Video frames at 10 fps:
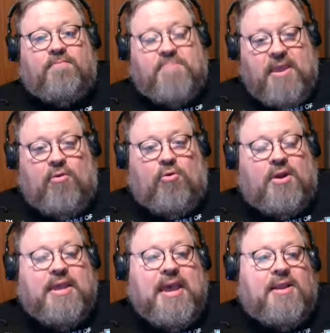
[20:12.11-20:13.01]
Bail
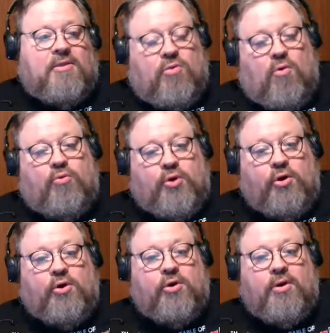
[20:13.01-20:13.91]
Organa told
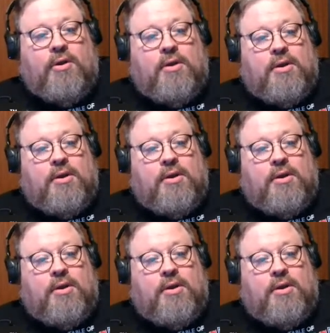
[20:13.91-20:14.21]
her